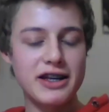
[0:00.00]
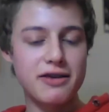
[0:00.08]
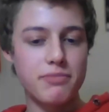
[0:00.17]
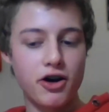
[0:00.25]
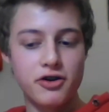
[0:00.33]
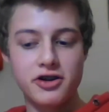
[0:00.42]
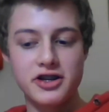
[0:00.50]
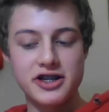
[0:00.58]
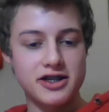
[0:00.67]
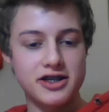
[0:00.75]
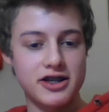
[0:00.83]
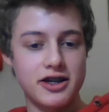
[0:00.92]
any
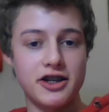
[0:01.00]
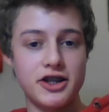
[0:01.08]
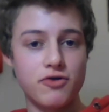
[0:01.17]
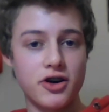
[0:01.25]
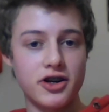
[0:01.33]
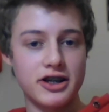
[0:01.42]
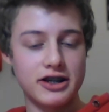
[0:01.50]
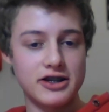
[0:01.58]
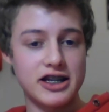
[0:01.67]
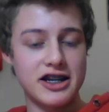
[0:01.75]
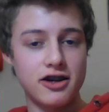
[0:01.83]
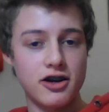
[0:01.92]
opponents in the
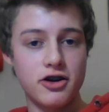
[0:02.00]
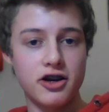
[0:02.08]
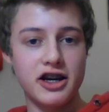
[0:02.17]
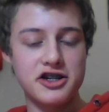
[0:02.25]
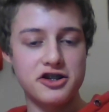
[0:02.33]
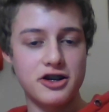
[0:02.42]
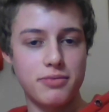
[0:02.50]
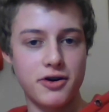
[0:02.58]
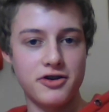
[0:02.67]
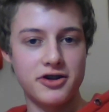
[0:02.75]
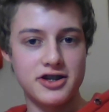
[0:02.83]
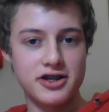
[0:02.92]
runnings? Any location
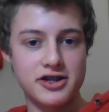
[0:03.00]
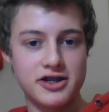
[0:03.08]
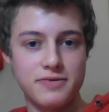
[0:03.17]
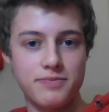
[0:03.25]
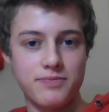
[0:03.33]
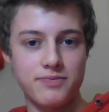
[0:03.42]
opponents?